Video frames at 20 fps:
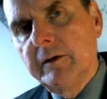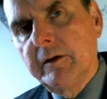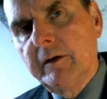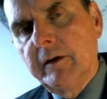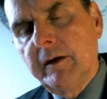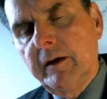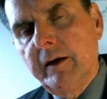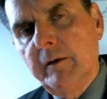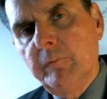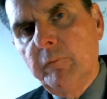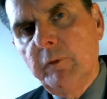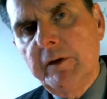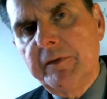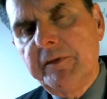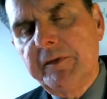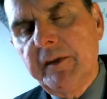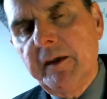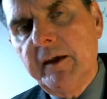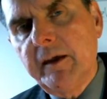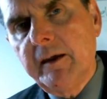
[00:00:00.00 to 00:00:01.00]
And what
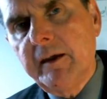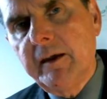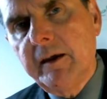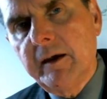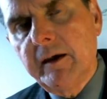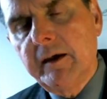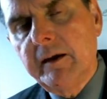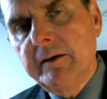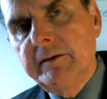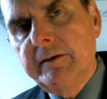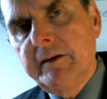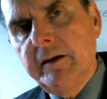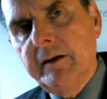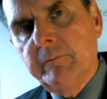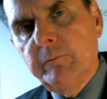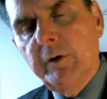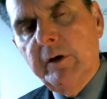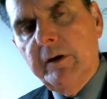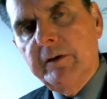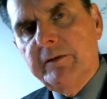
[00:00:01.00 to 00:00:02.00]
they
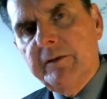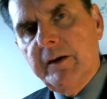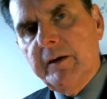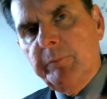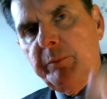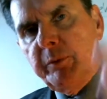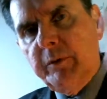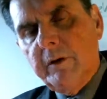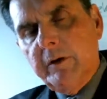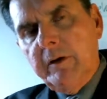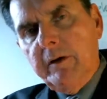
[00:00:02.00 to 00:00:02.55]
did was they put,